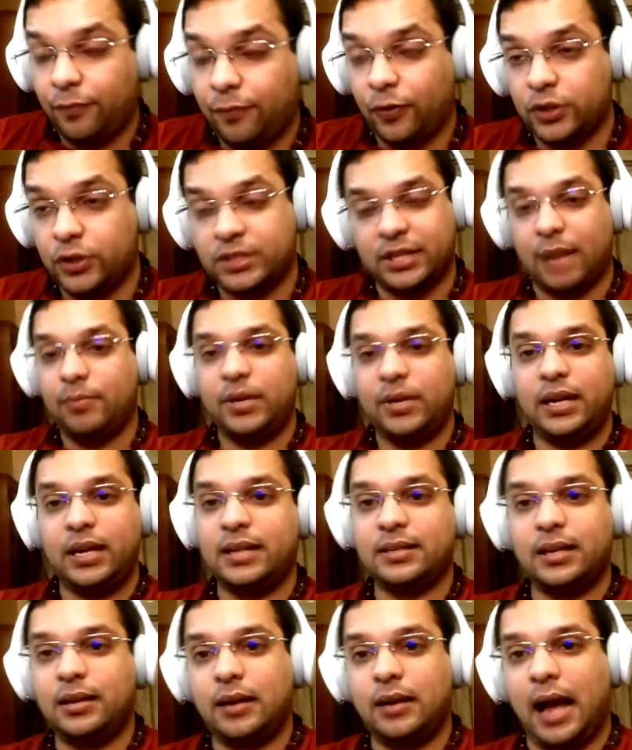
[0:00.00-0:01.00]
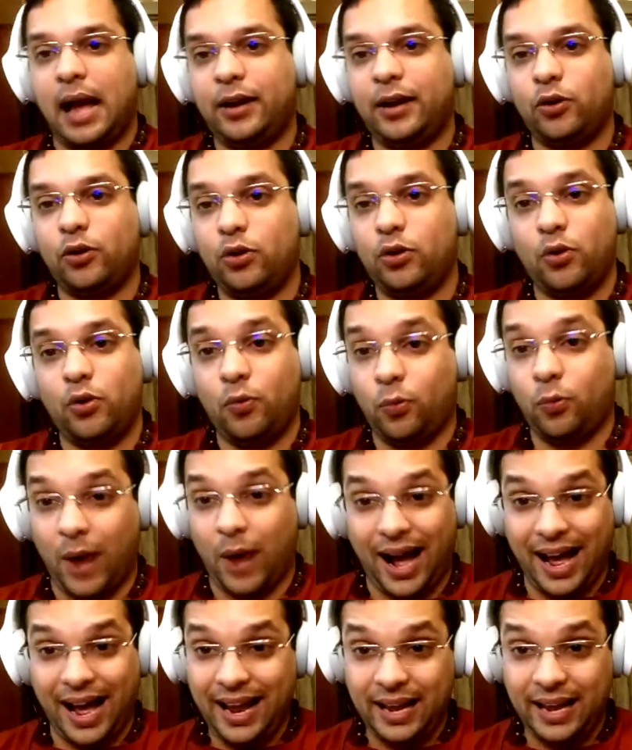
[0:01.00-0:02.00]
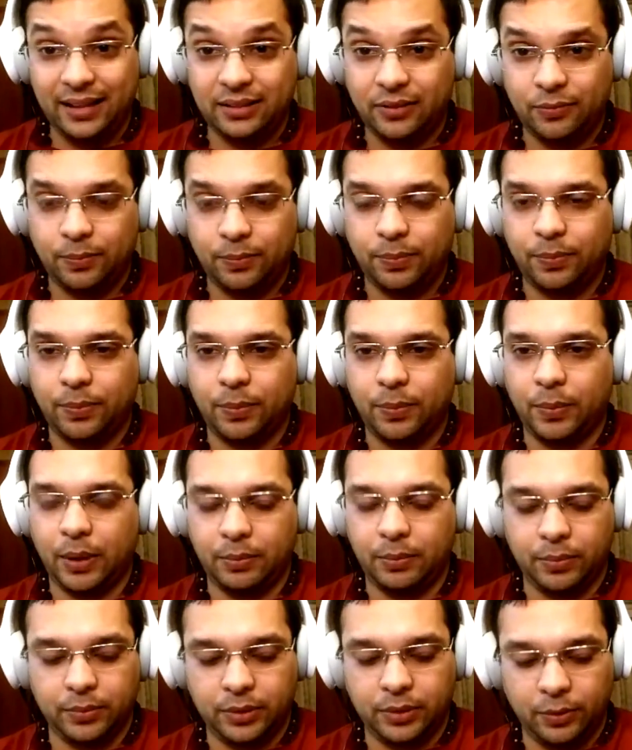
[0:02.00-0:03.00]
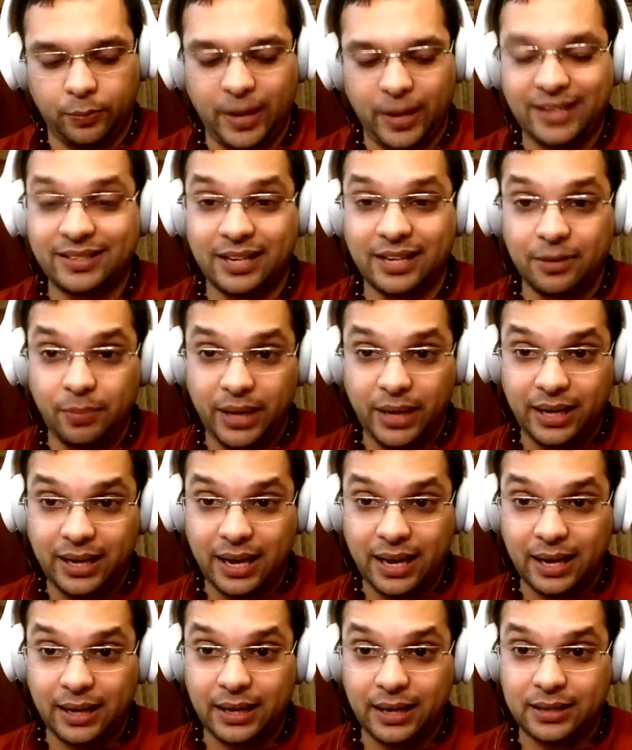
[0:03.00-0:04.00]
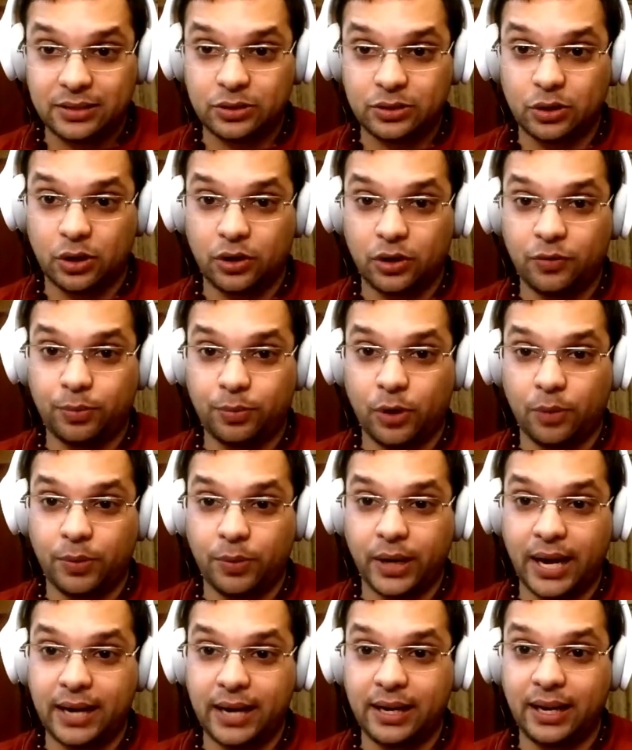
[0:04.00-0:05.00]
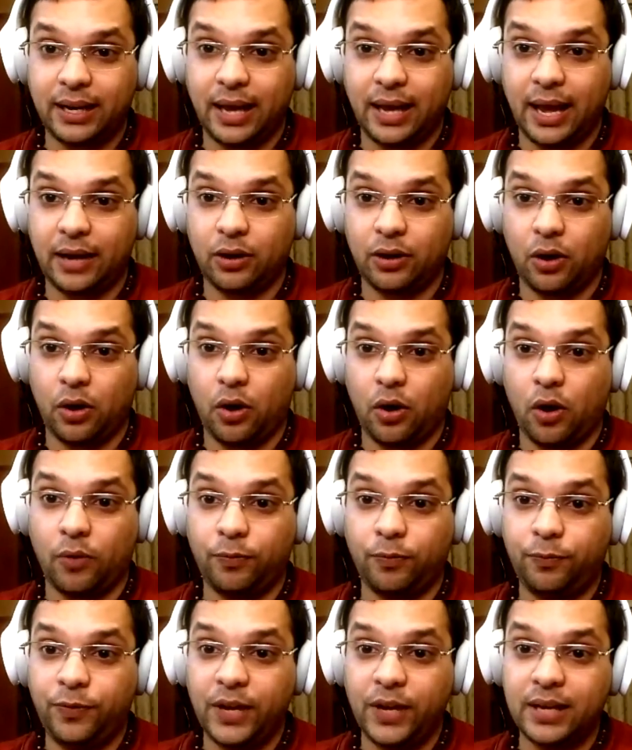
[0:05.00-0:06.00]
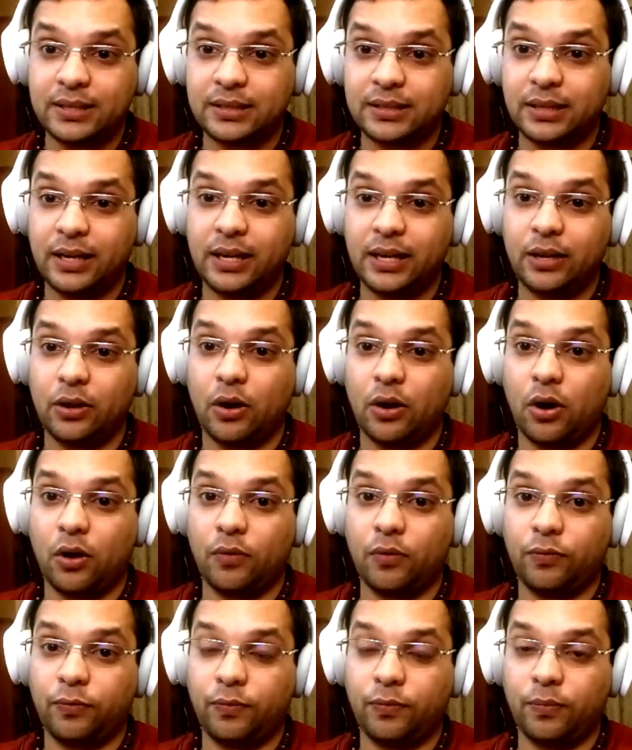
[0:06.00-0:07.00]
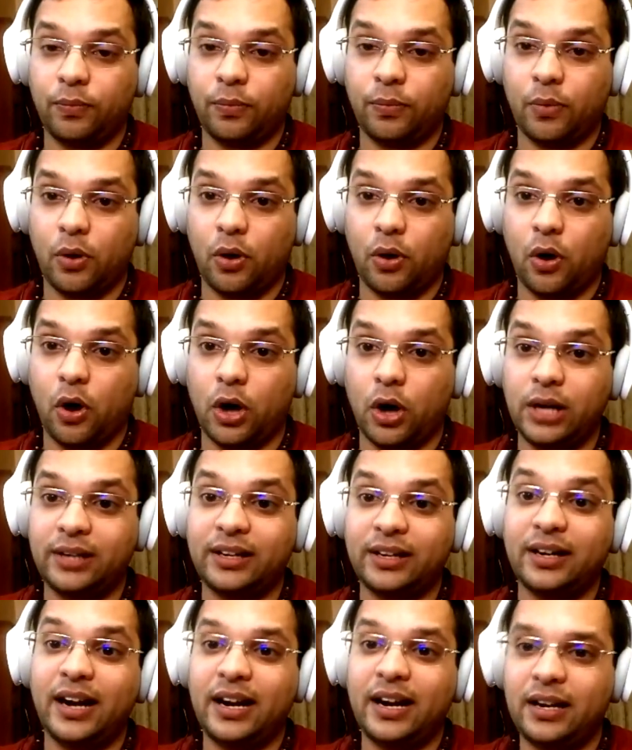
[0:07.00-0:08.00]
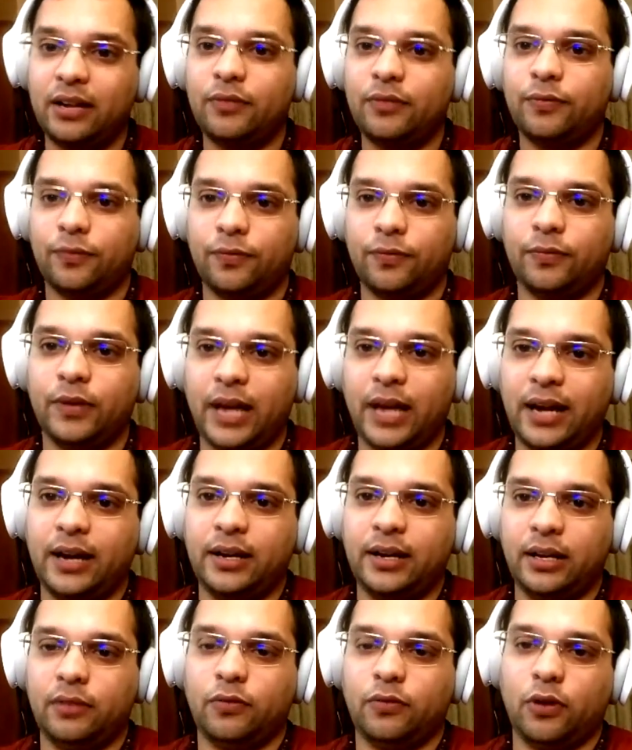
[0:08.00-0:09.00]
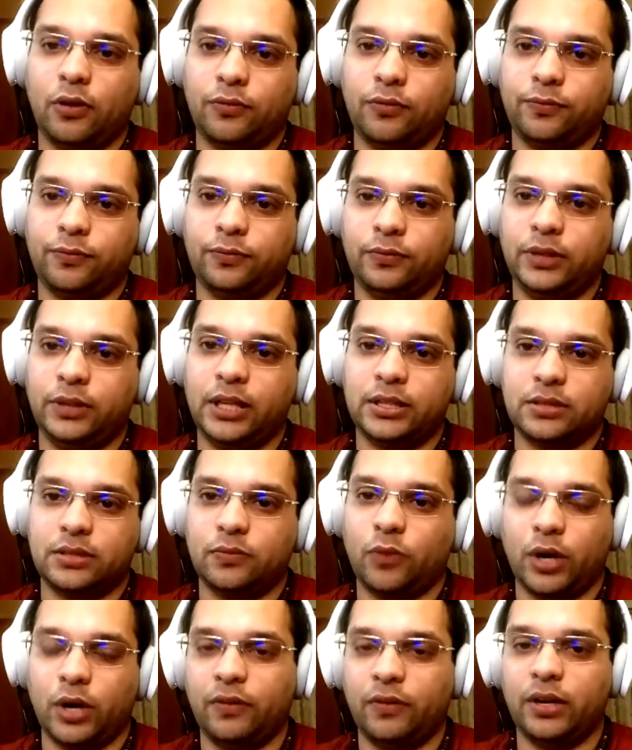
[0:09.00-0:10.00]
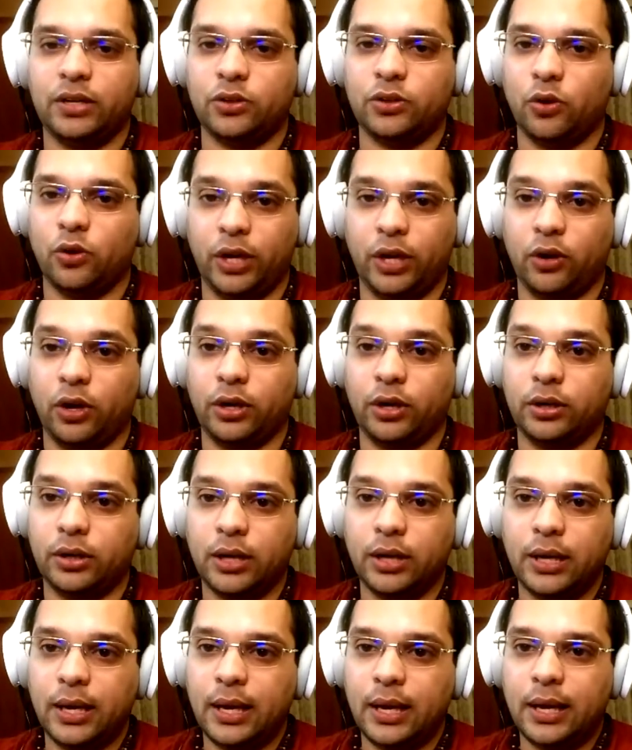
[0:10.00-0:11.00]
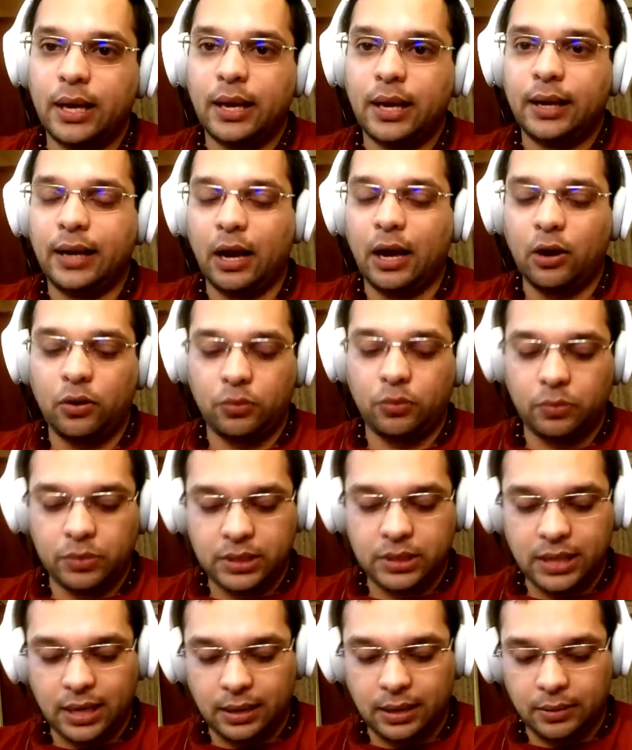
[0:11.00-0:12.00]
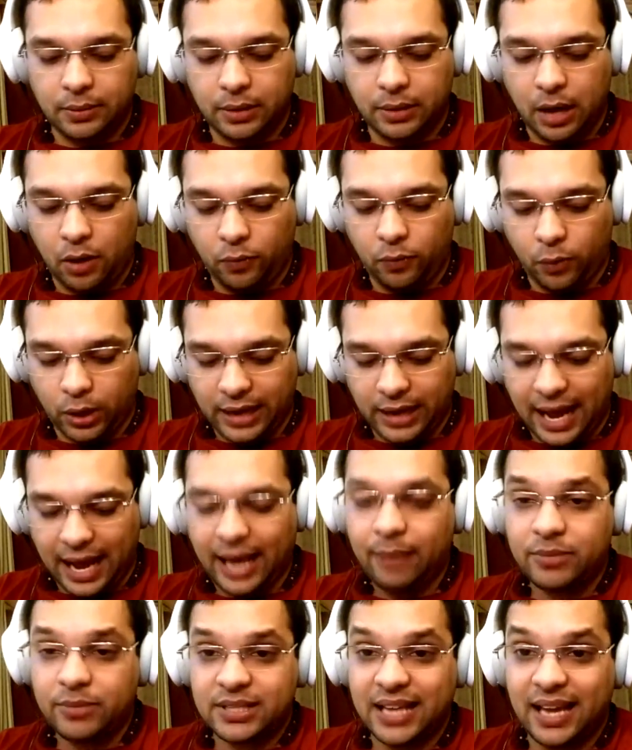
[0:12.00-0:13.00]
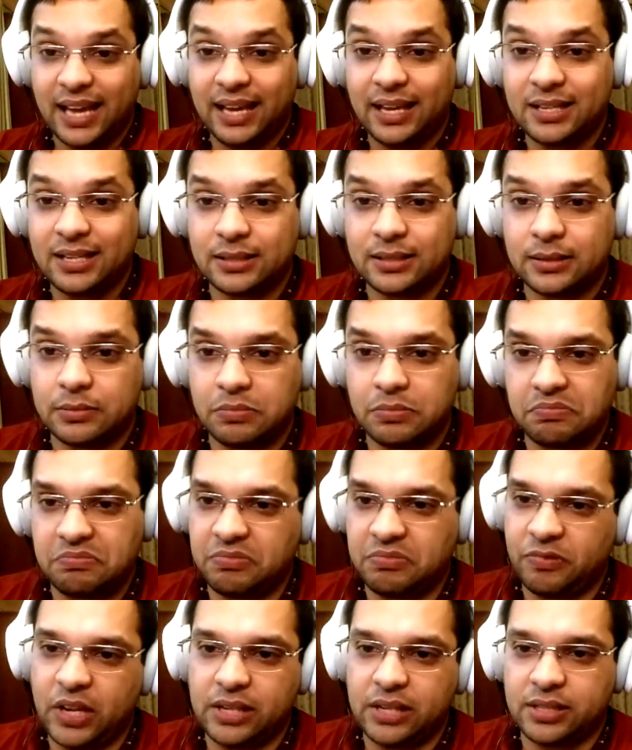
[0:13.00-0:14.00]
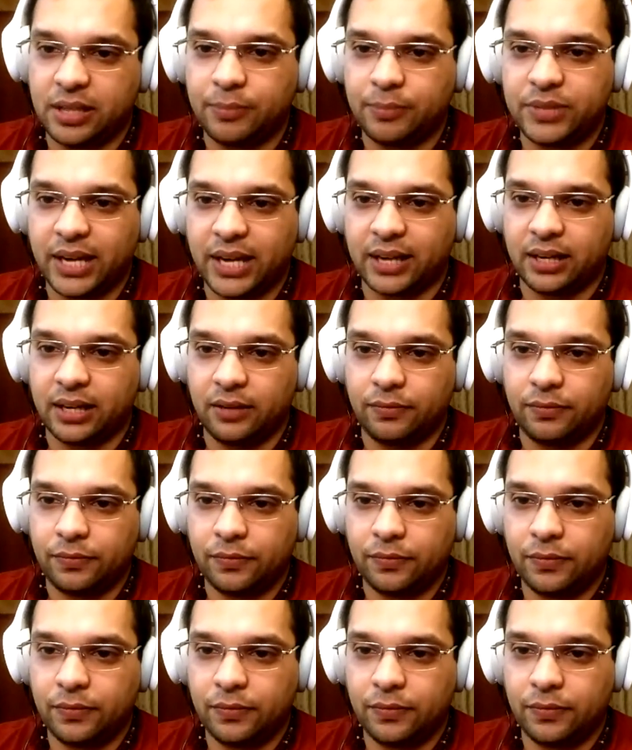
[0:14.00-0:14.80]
for some reason, I don't know why the Western media is sort of propagating an obviously alternative narrative of this, whatever is going on. Now, see, now what I'm saying is, well, subjective,